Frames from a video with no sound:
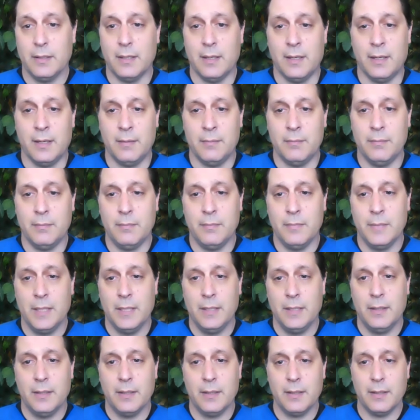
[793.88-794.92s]
Um,
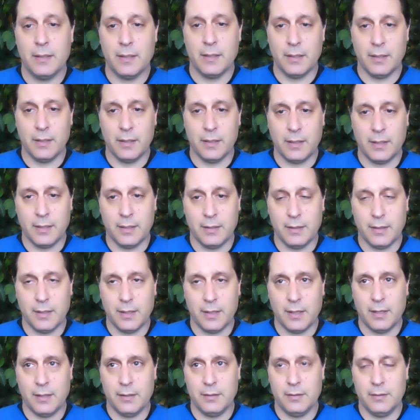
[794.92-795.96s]
I,
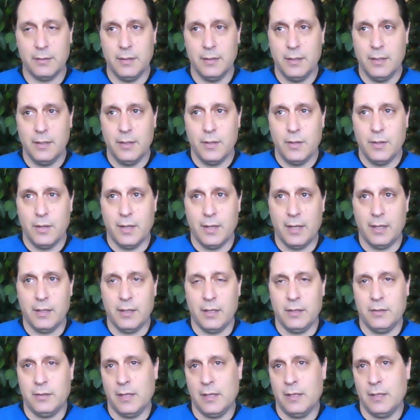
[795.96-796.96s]
it,